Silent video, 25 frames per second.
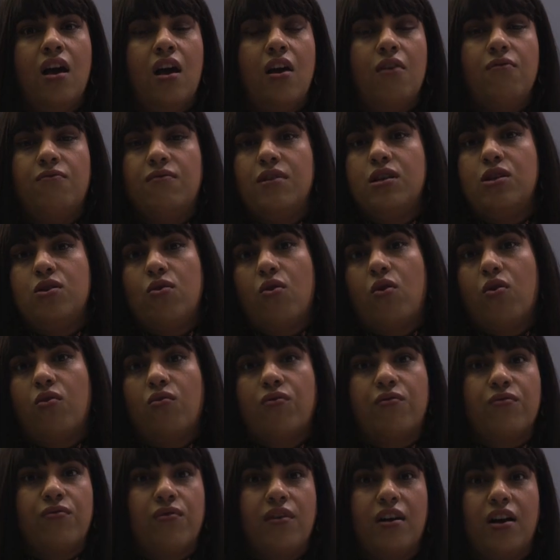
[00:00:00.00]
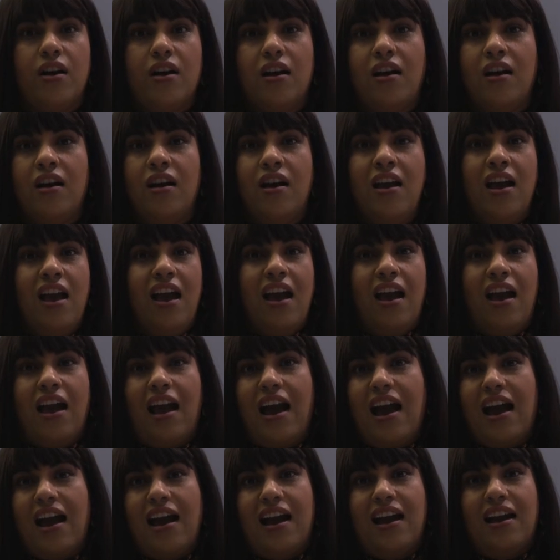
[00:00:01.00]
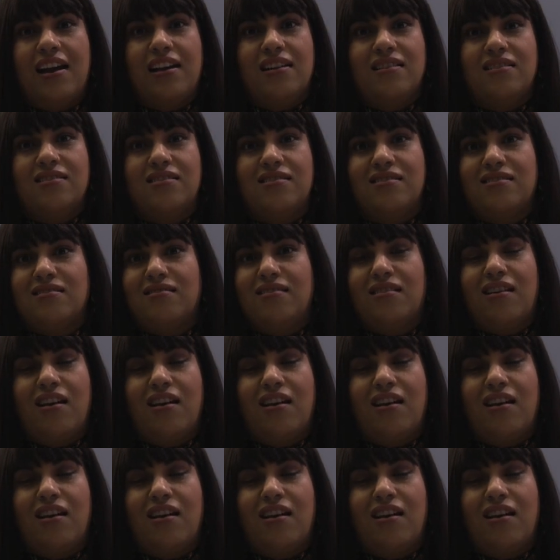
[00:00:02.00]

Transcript: A videographer and